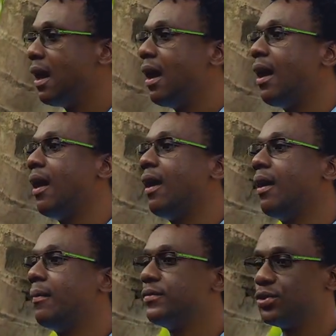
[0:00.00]

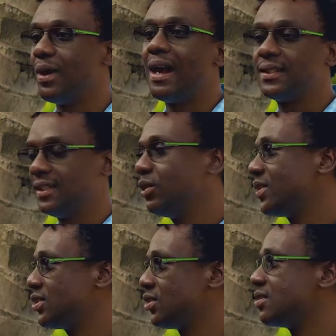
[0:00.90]
to ask their
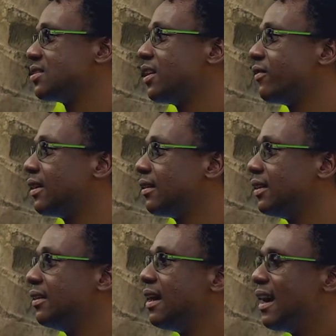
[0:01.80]
questions
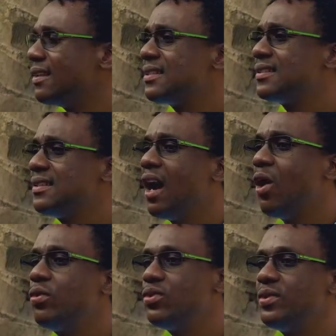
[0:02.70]
directly and see
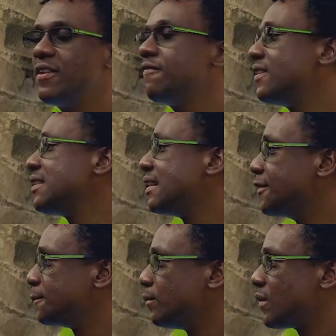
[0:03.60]
how do they fit in.